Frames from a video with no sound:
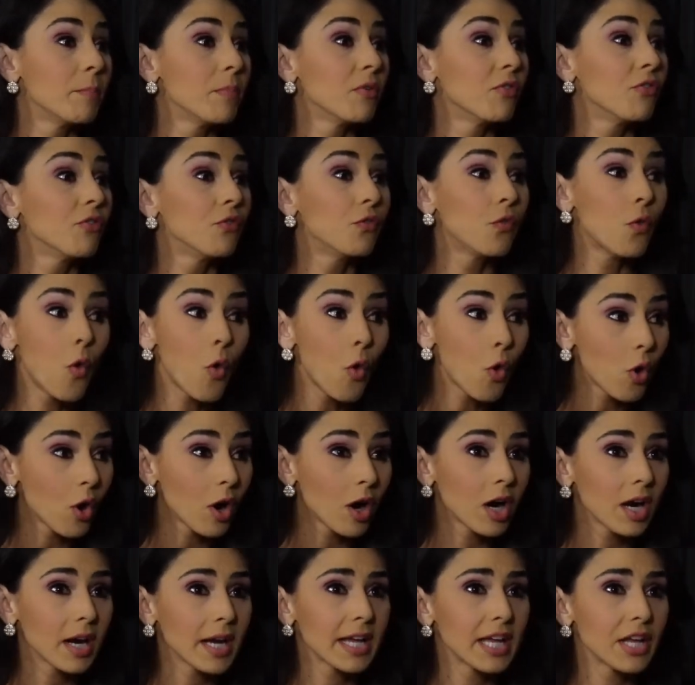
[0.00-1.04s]

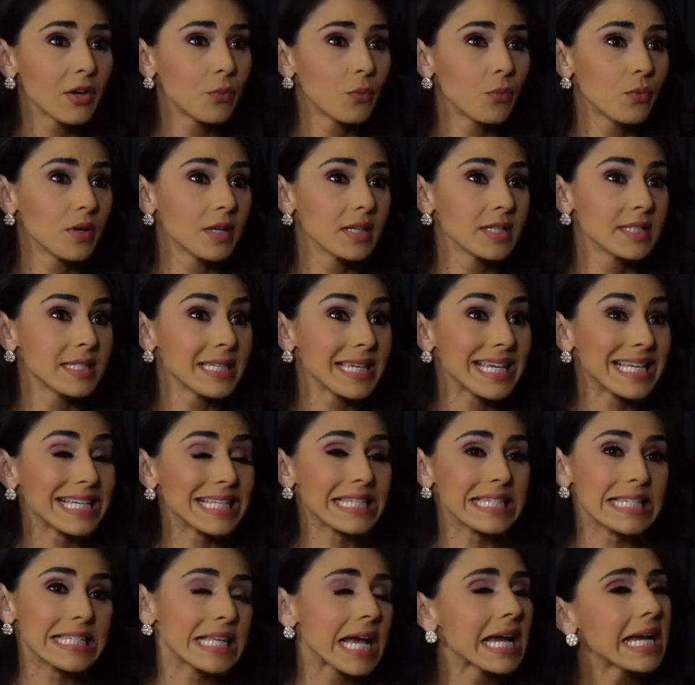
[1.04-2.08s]
before it was
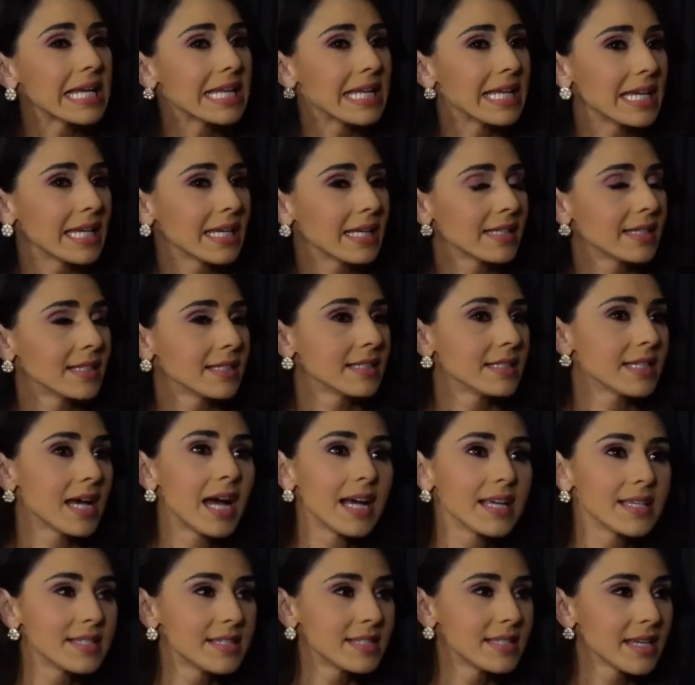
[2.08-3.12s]
exciting and
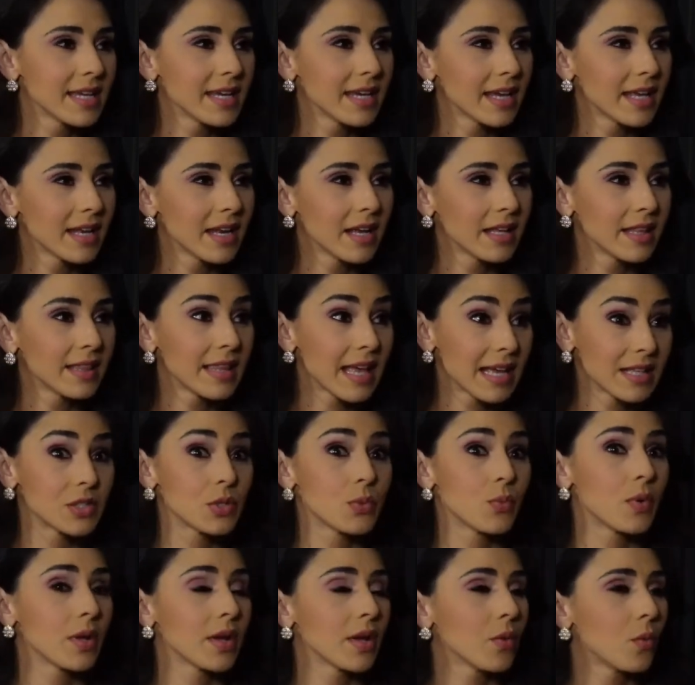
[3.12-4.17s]
enticing and
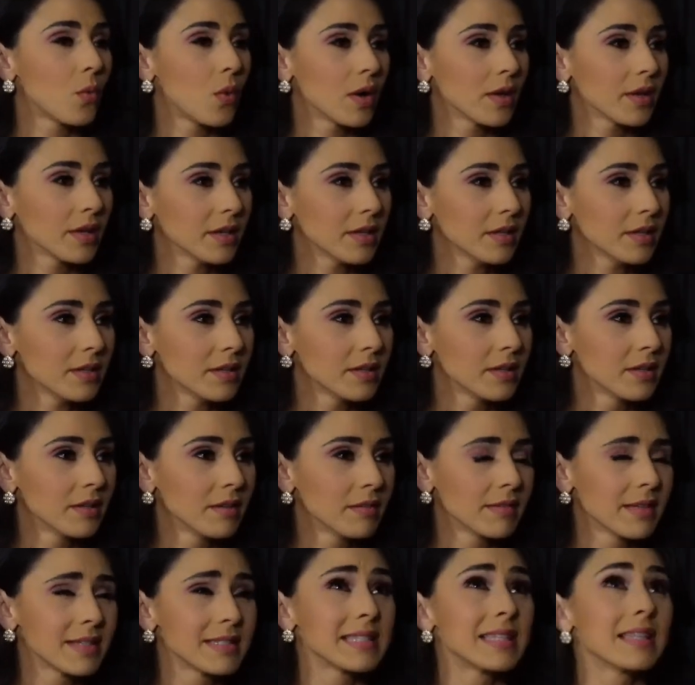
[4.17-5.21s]
that's what I wanted.
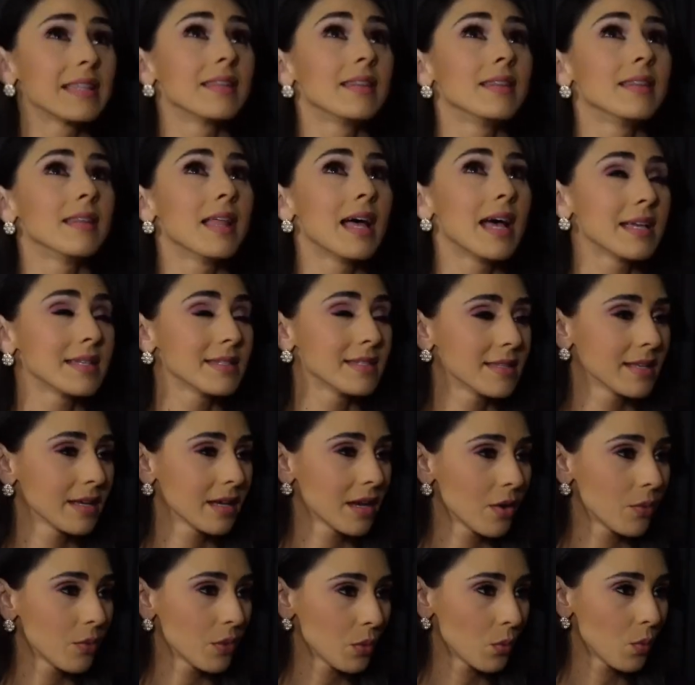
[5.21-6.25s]
It's the last thing
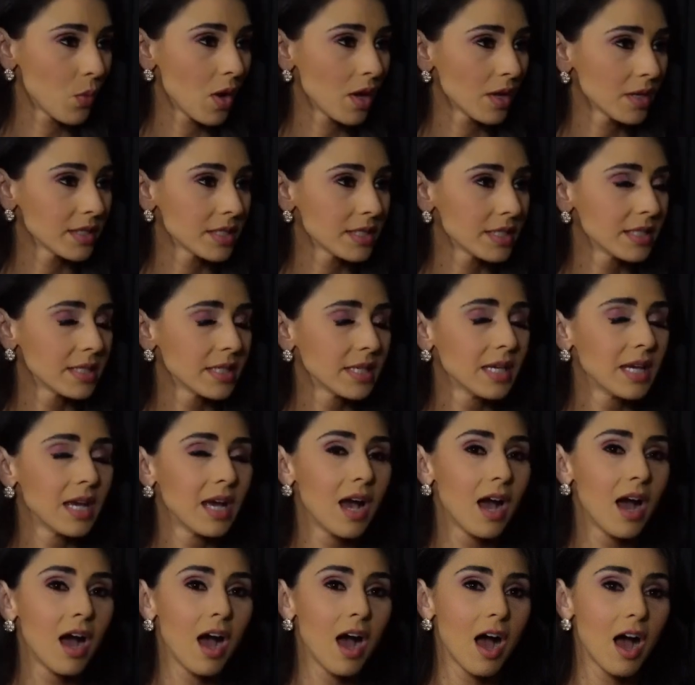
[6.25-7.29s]
I would want.
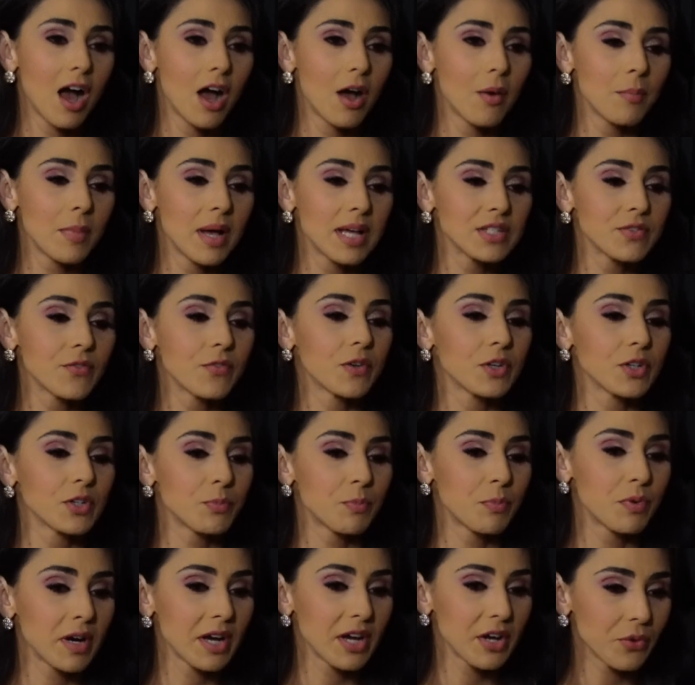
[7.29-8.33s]
As far as
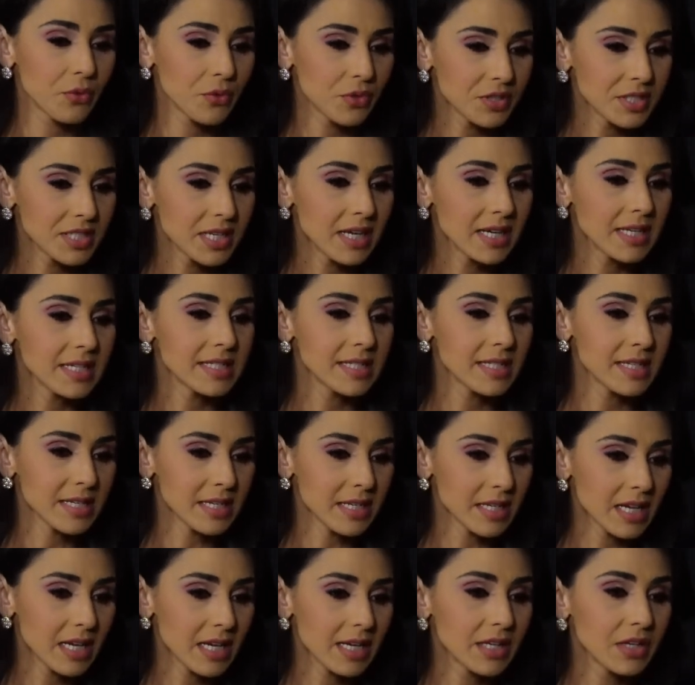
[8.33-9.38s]

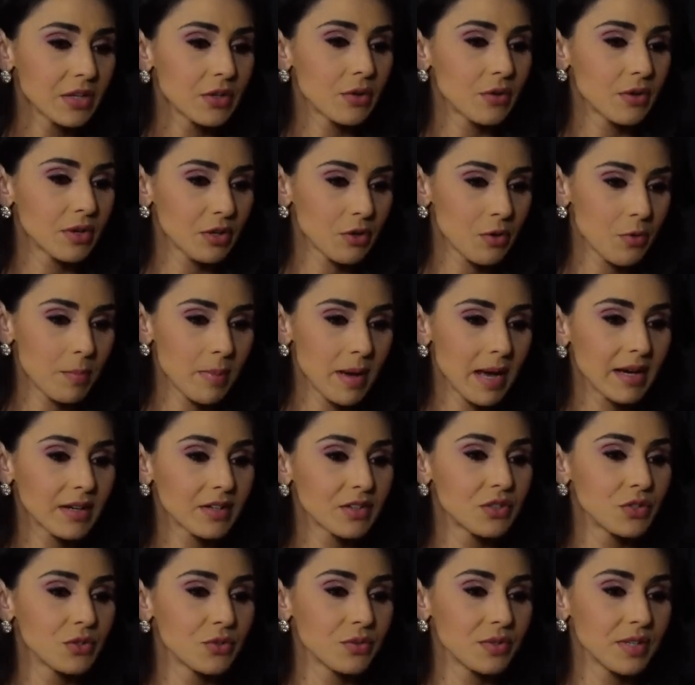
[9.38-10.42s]
prioritizing, I go back
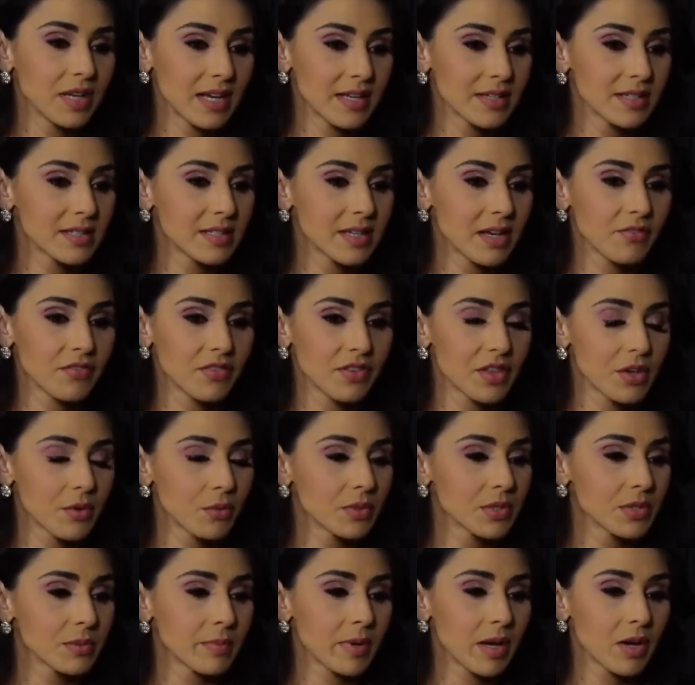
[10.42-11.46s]
to, yes, everything
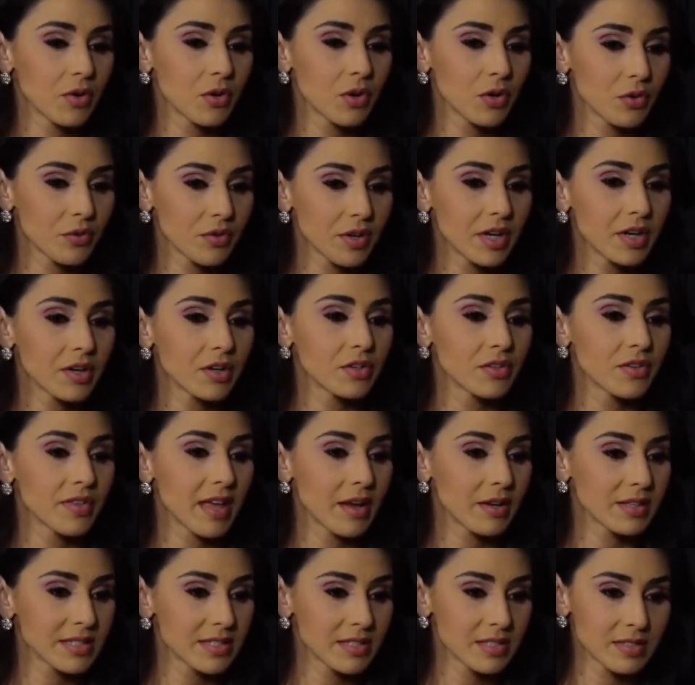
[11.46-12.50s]
was about career.
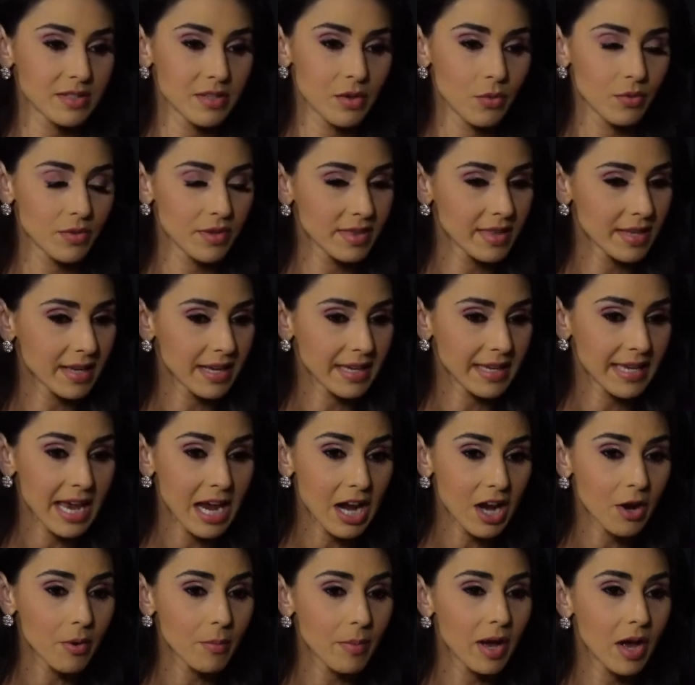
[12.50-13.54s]
That's the only thing I
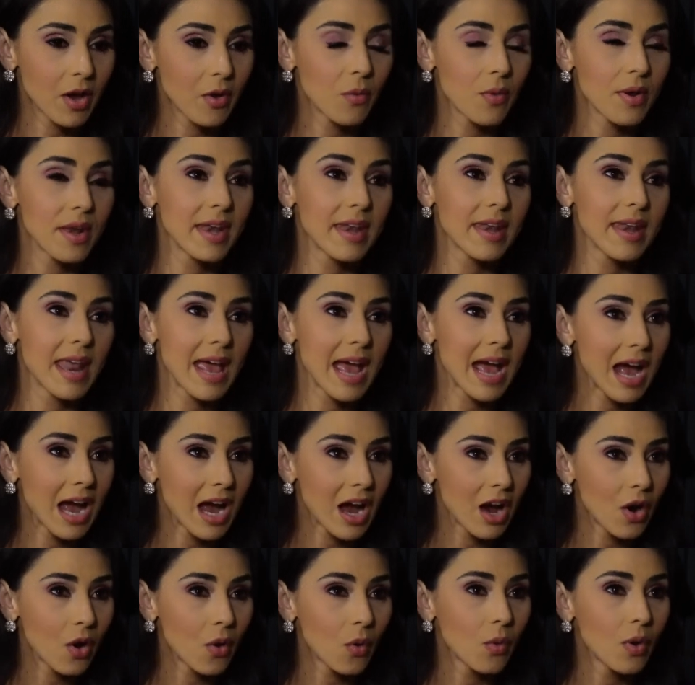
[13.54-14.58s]
care about.
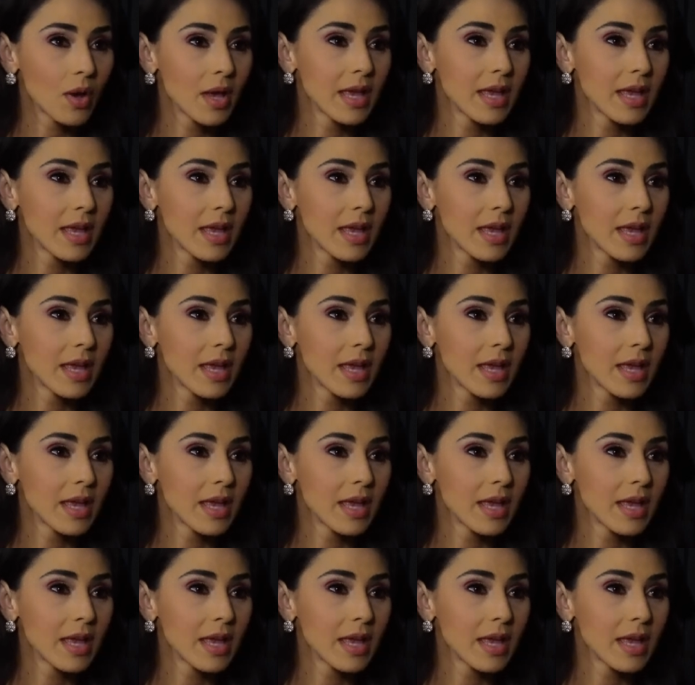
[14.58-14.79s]
Now